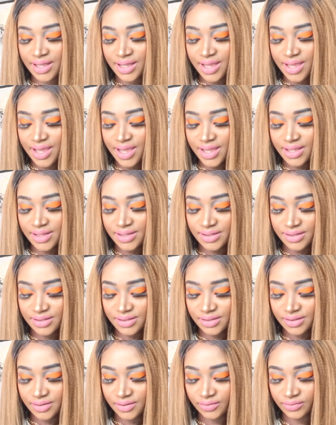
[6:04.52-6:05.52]

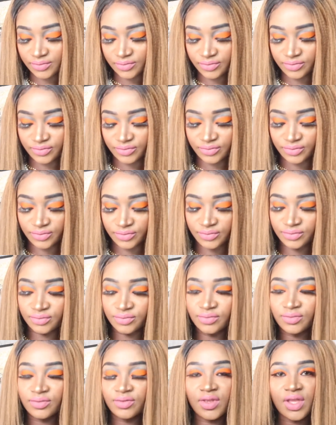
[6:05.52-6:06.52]
And
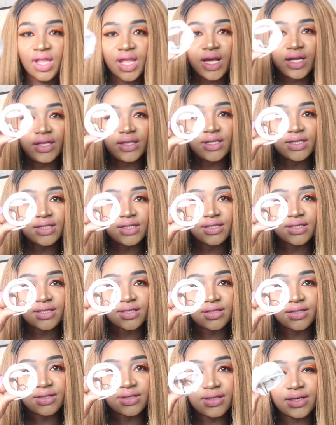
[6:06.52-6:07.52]
this is
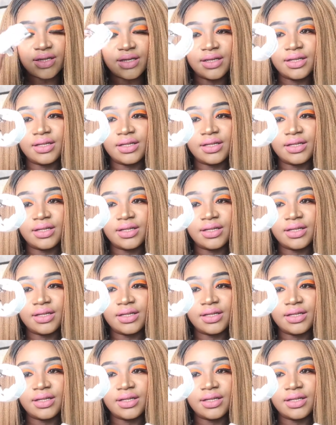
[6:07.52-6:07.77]
it.